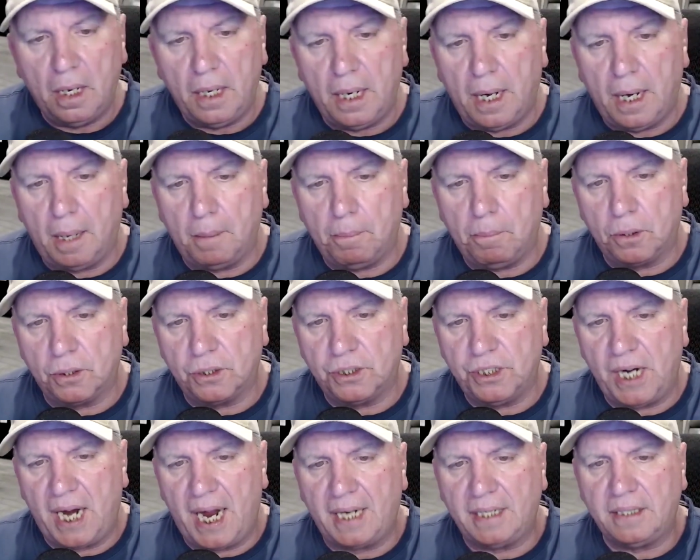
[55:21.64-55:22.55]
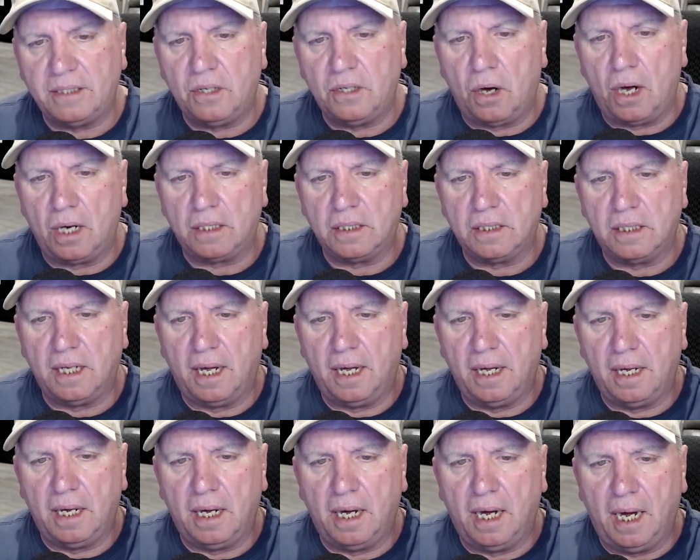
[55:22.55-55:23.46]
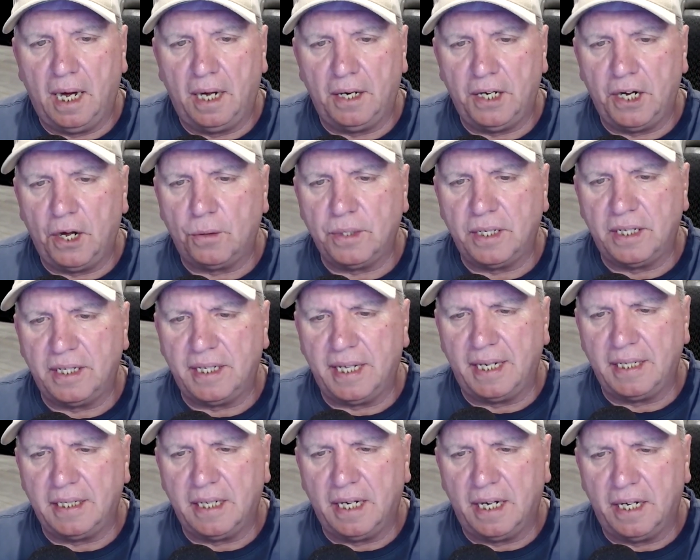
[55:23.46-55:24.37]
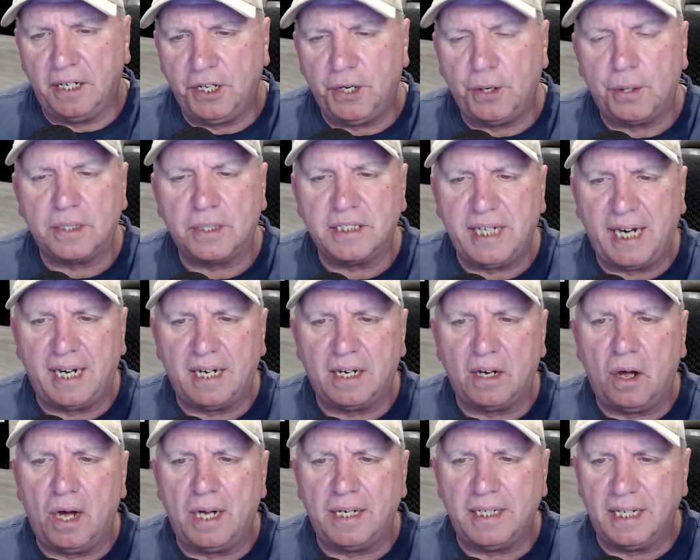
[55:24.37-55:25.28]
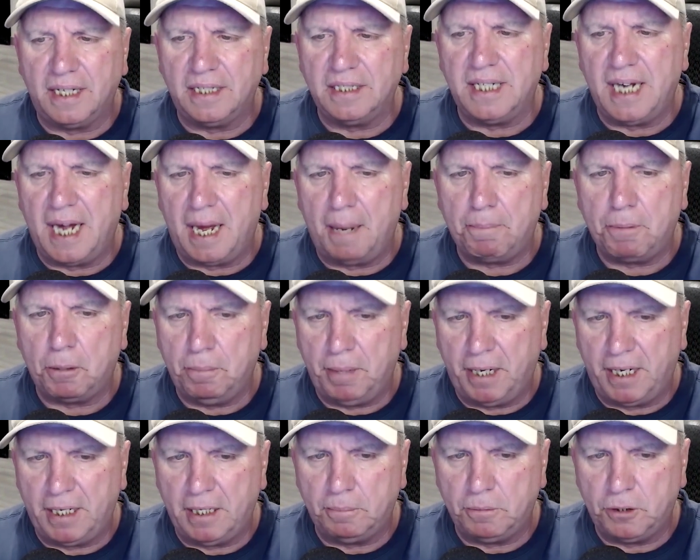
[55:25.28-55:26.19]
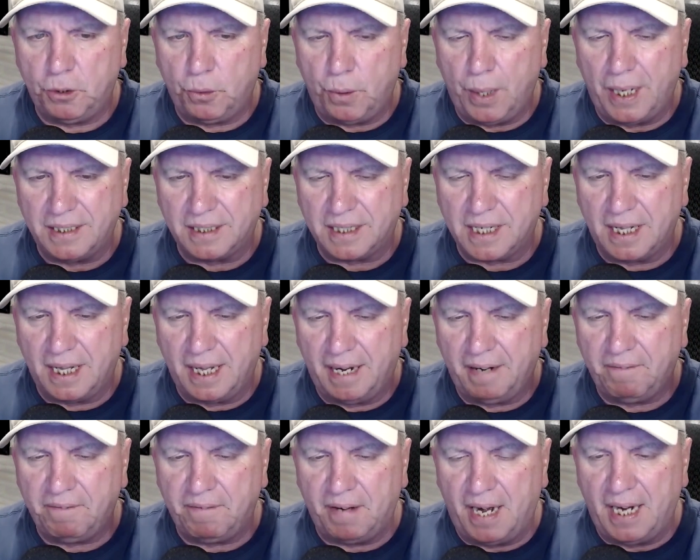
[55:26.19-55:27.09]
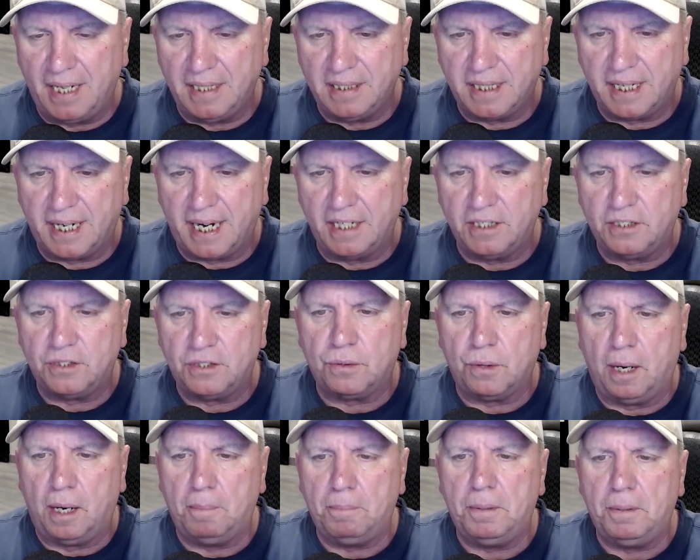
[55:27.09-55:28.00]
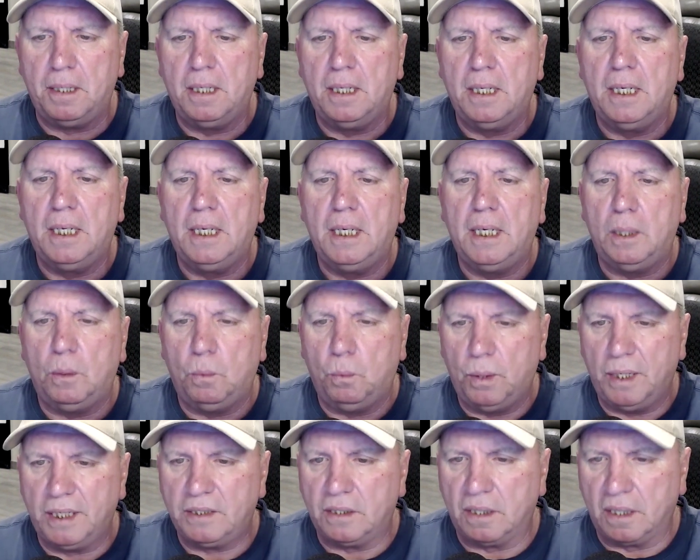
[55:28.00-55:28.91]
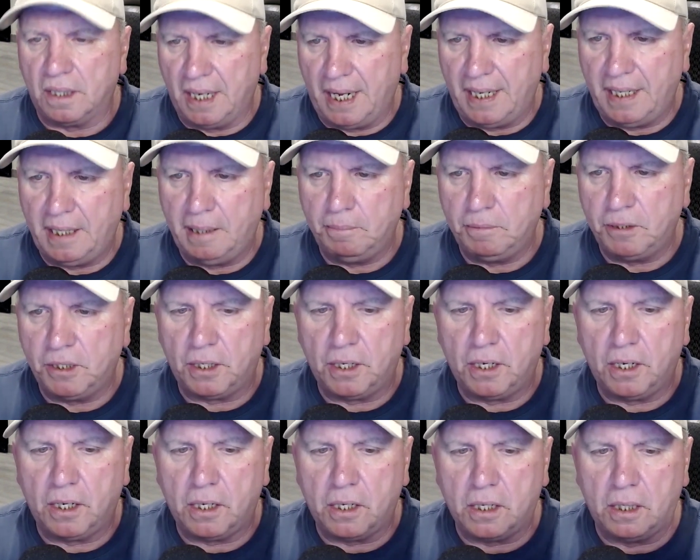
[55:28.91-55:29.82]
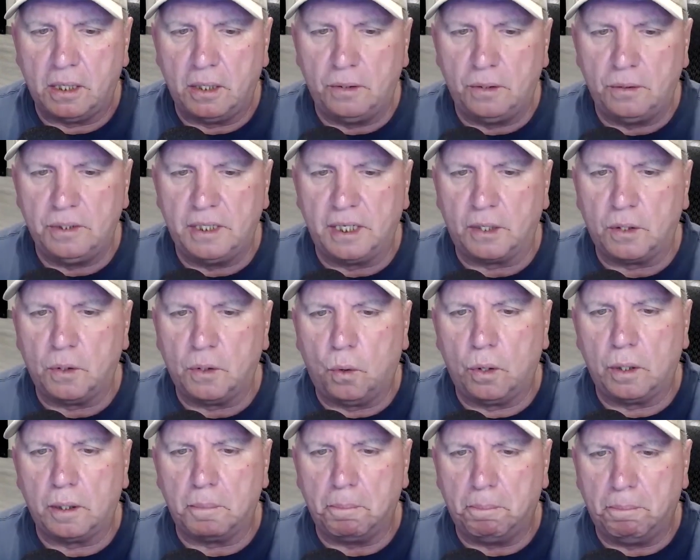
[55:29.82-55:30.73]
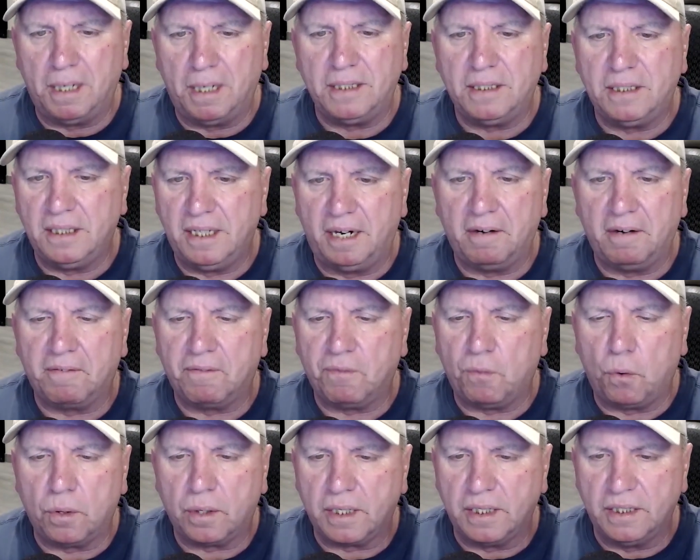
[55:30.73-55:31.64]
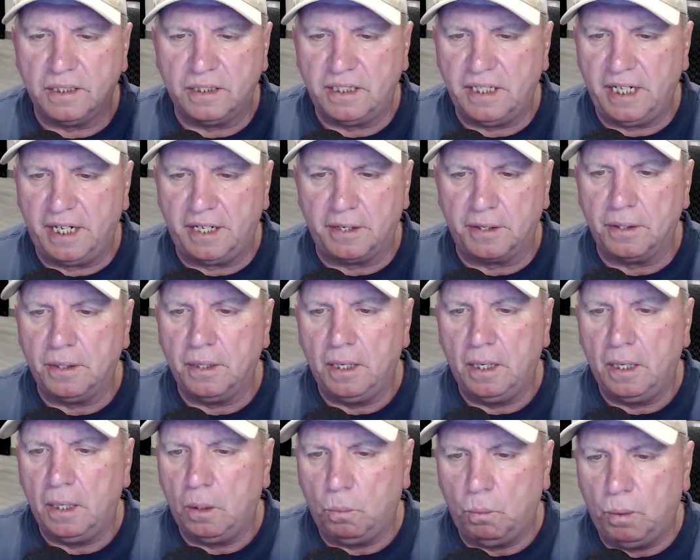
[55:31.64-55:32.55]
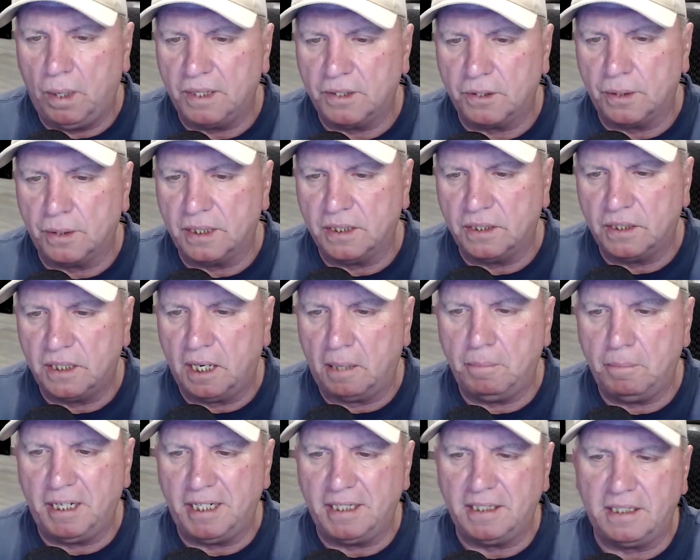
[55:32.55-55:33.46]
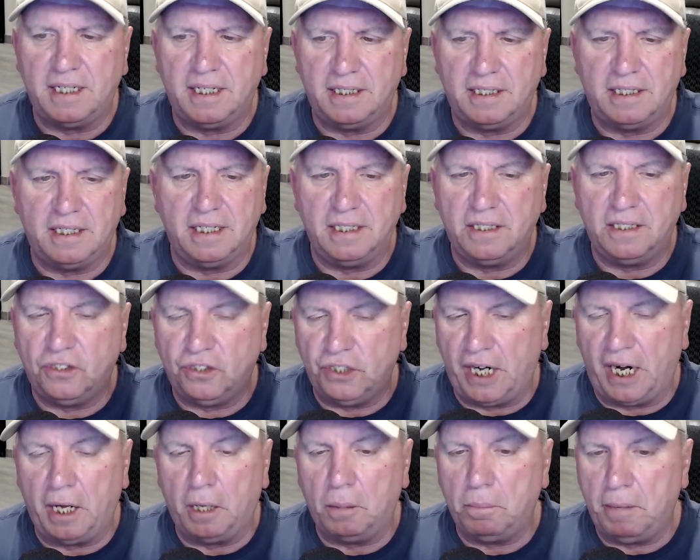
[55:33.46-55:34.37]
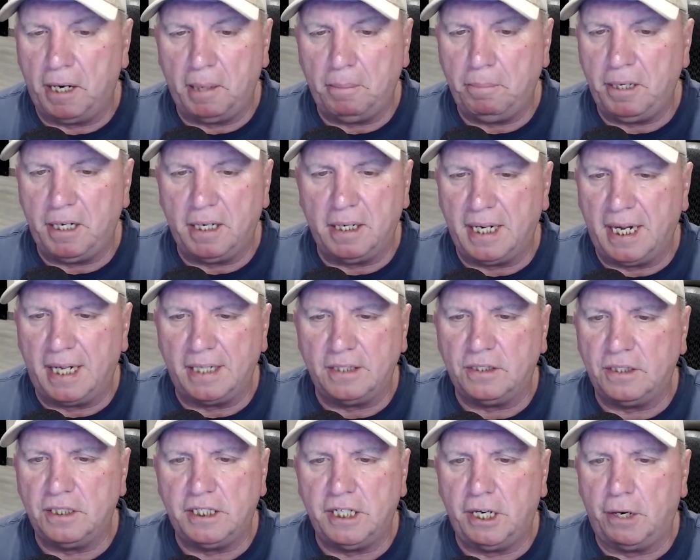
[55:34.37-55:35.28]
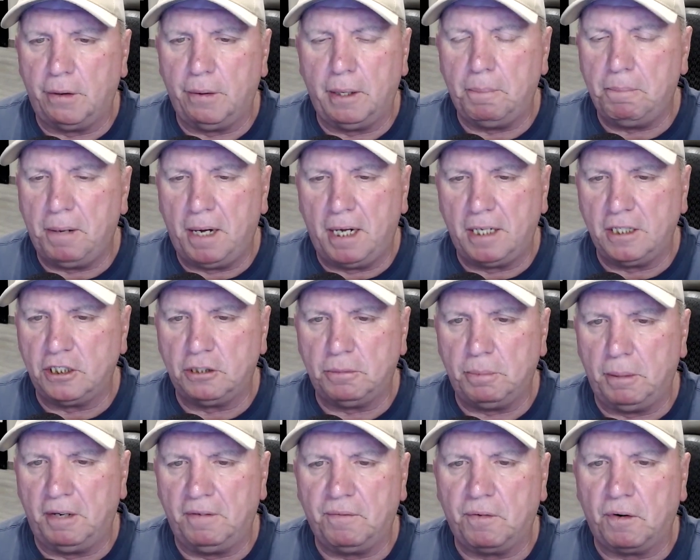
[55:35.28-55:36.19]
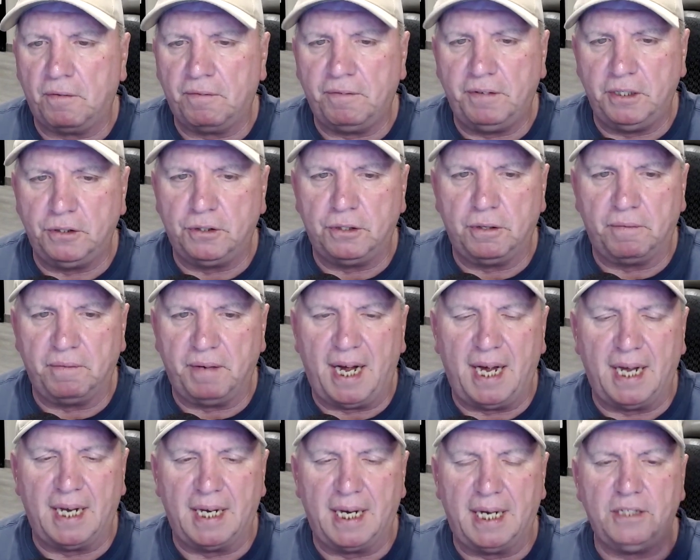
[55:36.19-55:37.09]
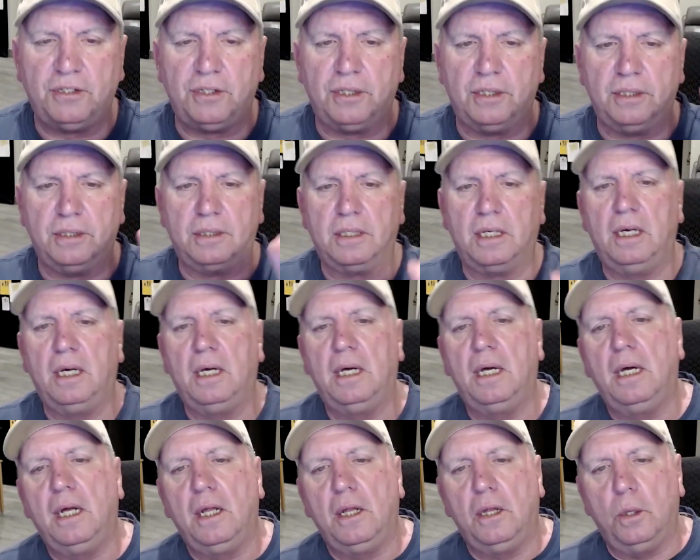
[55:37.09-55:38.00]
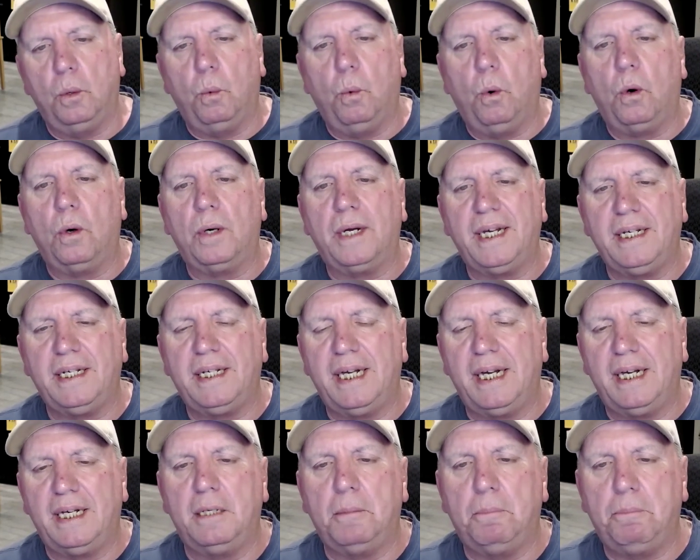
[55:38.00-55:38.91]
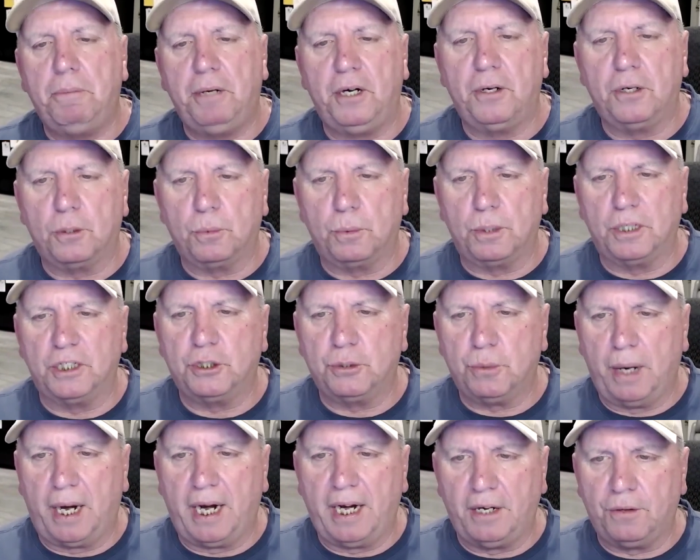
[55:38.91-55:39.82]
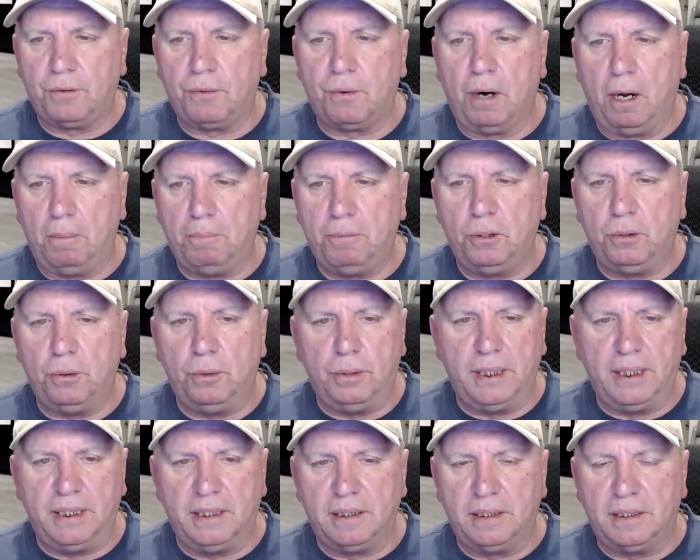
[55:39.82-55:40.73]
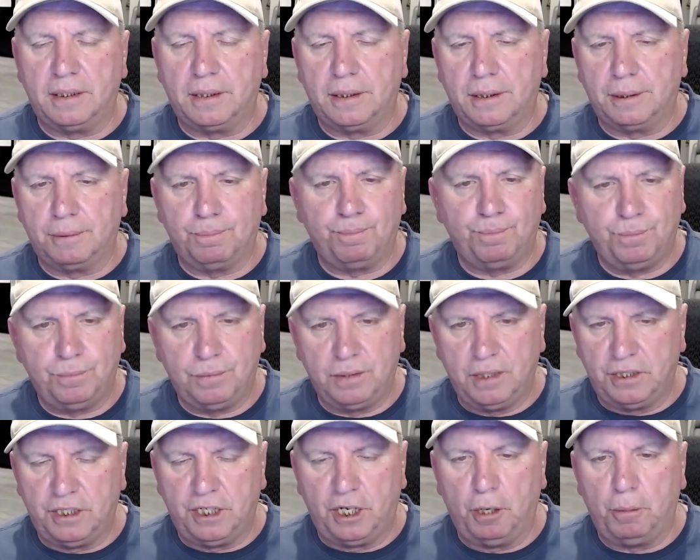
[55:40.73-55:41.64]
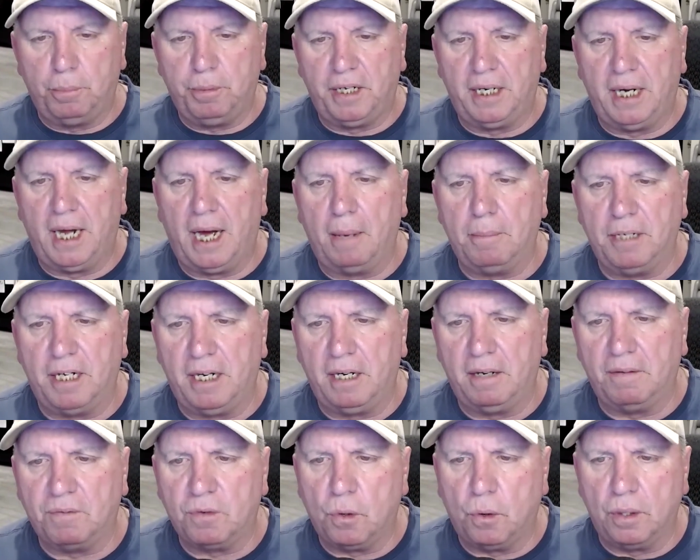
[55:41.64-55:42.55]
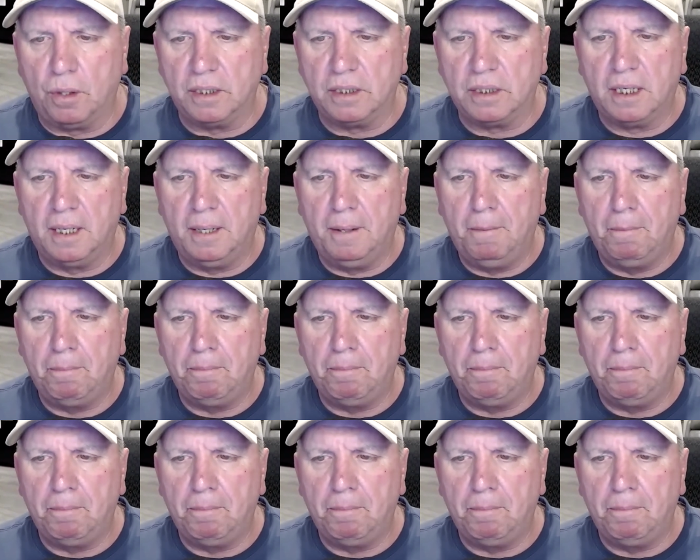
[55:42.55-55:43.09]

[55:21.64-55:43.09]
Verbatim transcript: Now, Merchan talked, uh, noted that uh, New York state law does not permit him to escalate fines against Trump, which led him to conclude that court must therefore consider whether in some instances jail may be a necessary punishment for future violations. The warning didn't appear to restrain Trump, who is the GOP nominee, of course,